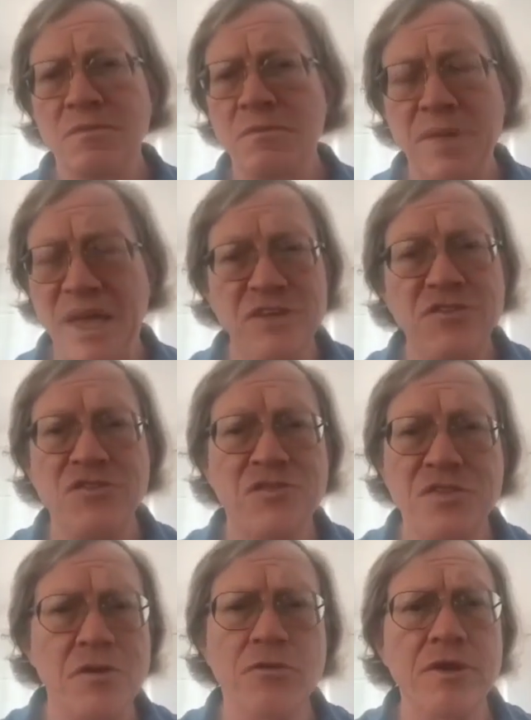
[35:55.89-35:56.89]

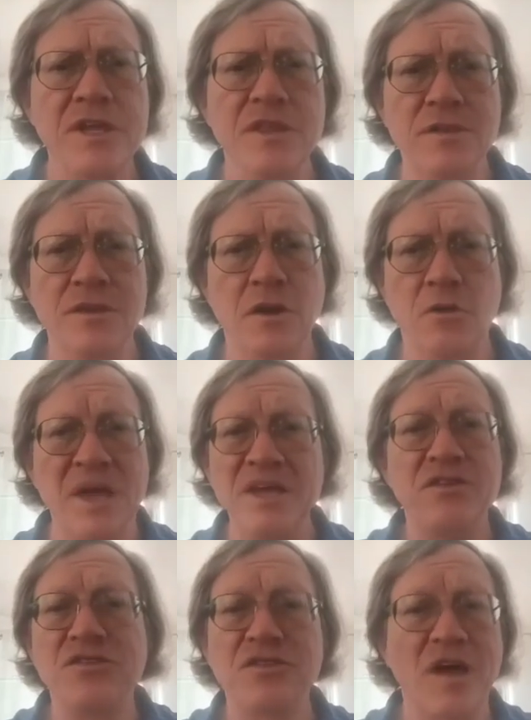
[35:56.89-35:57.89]
base theory,
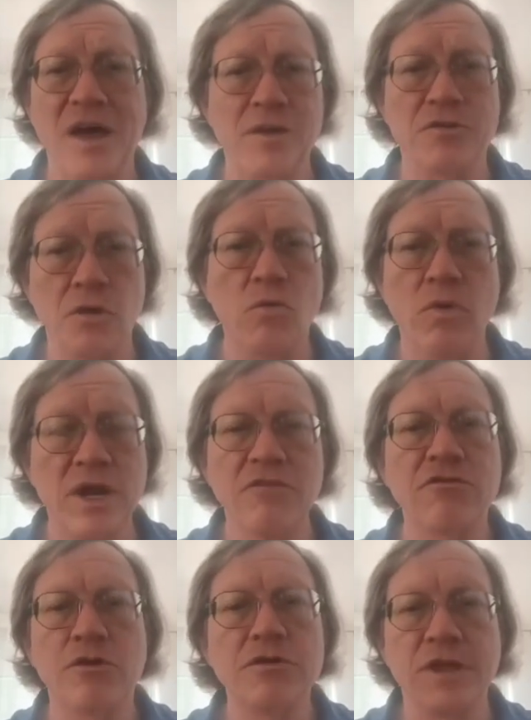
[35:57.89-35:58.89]
base, I don't know,
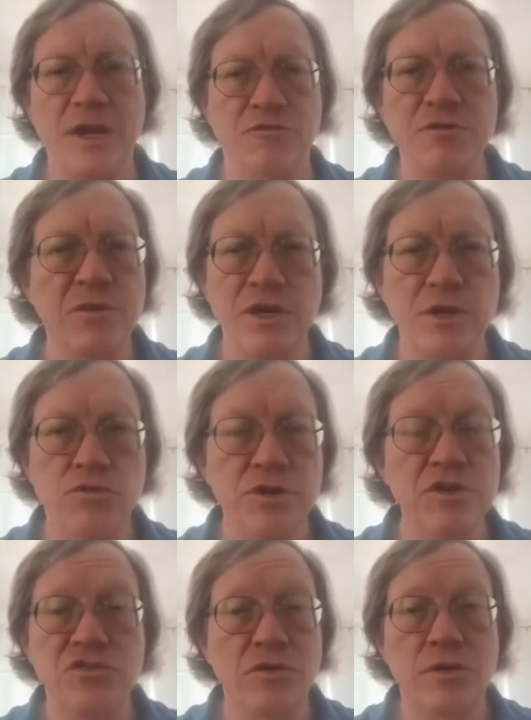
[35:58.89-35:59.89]
whatever that everybody
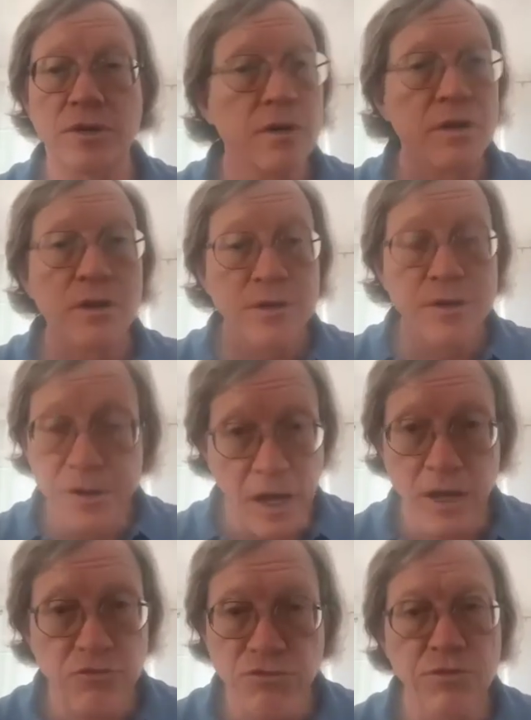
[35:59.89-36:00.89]
agrees on.
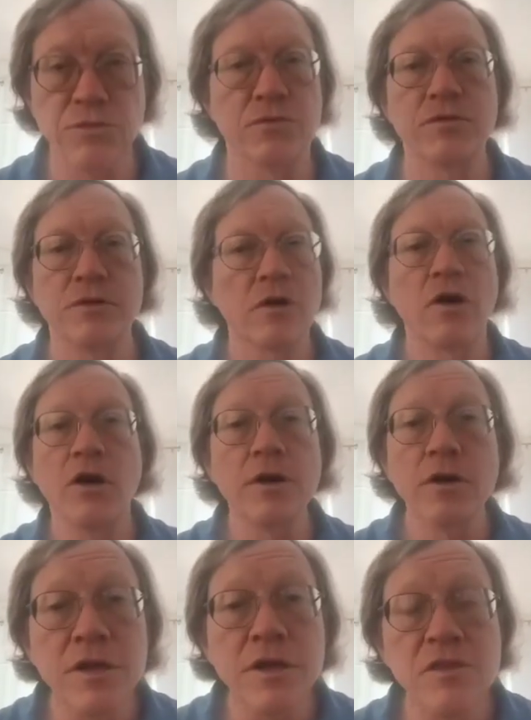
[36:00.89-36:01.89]
Not true.
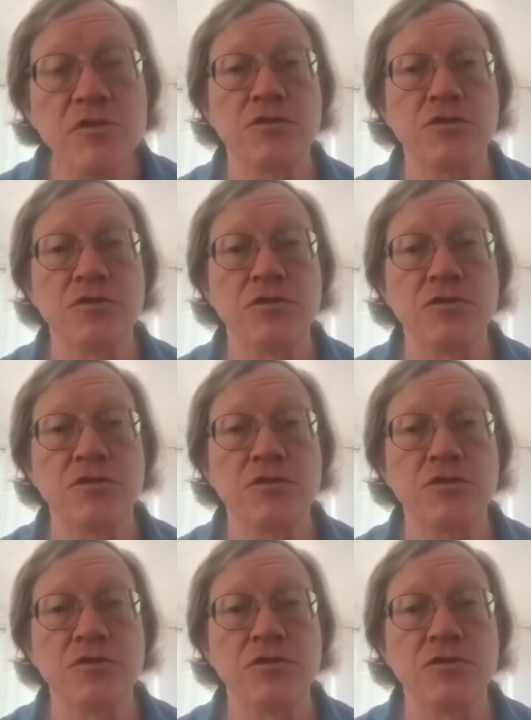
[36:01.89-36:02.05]
Clearly, these are